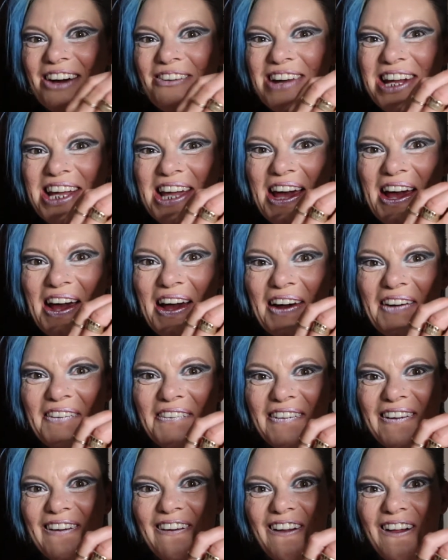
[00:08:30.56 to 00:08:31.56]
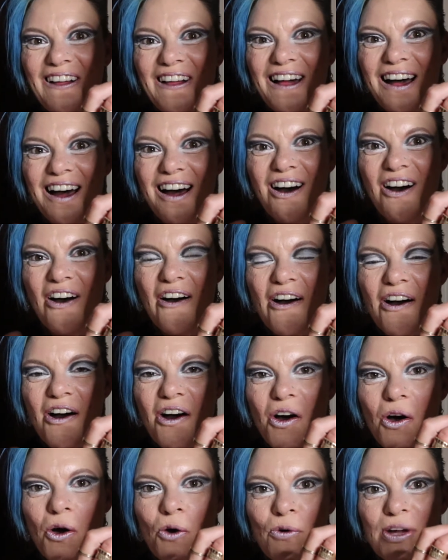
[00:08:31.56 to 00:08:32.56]
we go.
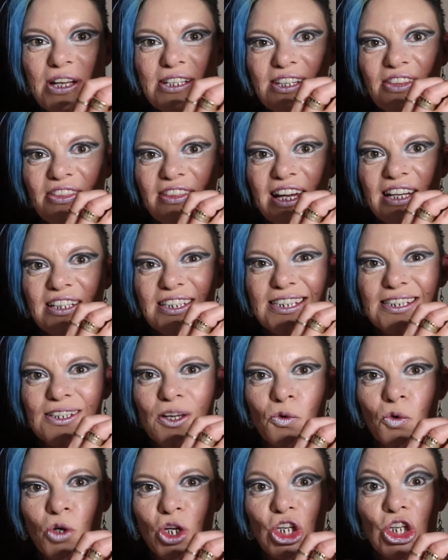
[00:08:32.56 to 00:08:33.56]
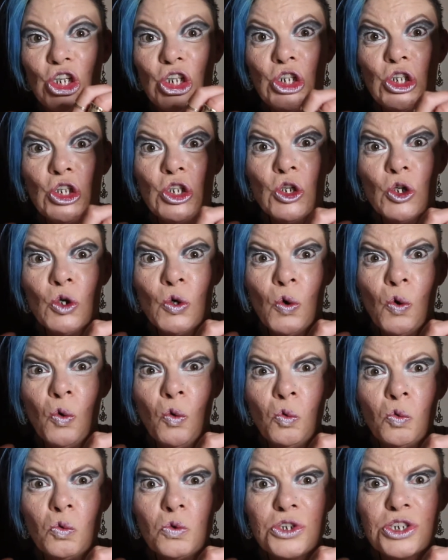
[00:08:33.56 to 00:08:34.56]
Oh, isn't that so
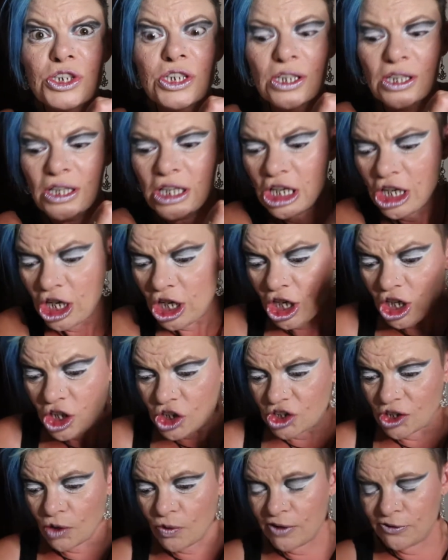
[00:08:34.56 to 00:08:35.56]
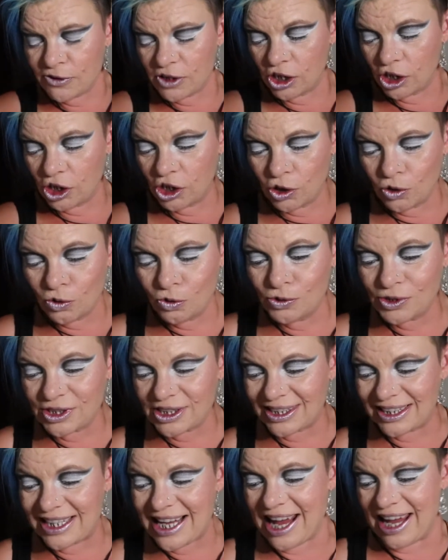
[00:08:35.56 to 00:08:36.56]
cute? So if you
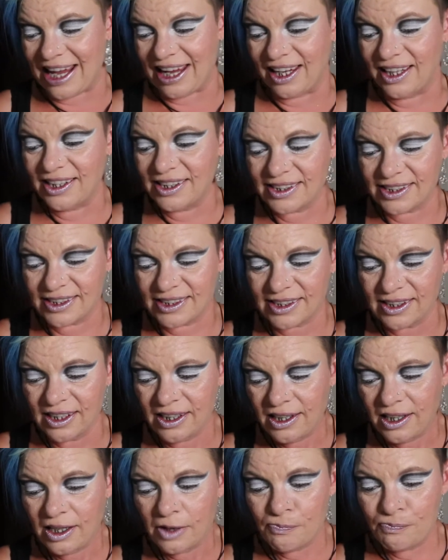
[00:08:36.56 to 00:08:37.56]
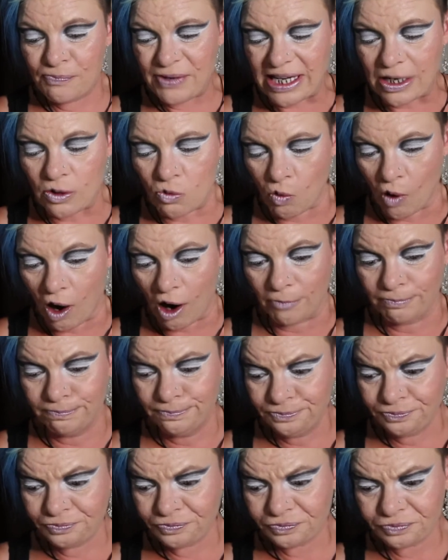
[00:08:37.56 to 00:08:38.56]
used this big
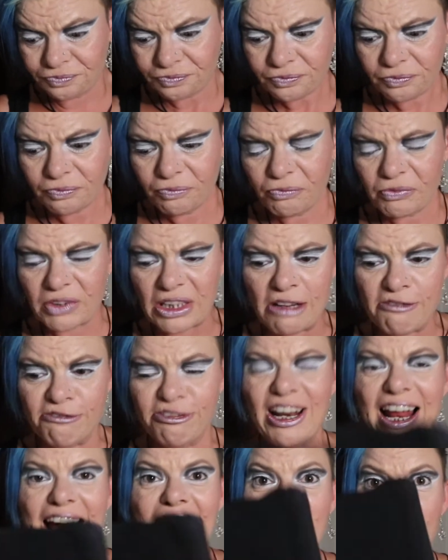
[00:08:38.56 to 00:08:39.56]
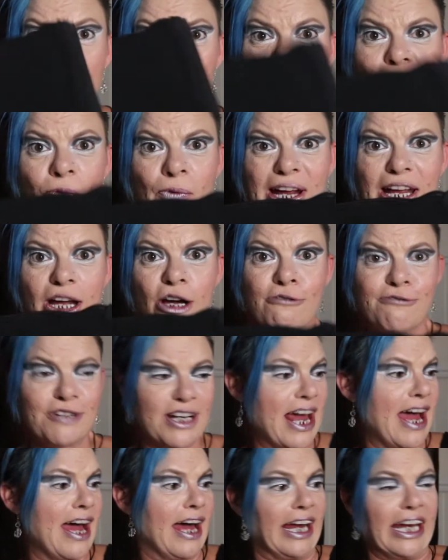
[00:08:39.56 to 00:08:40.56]
one for like going away
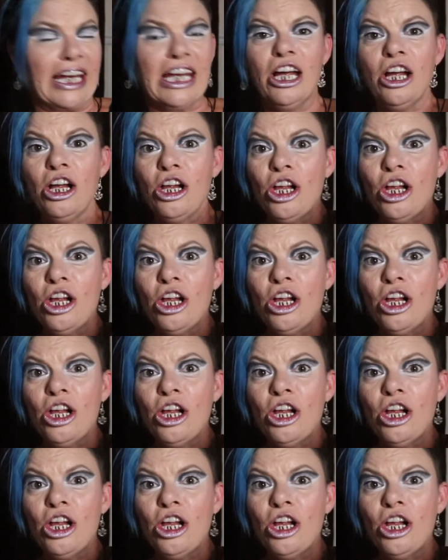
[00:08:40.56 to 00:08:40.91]
overnight,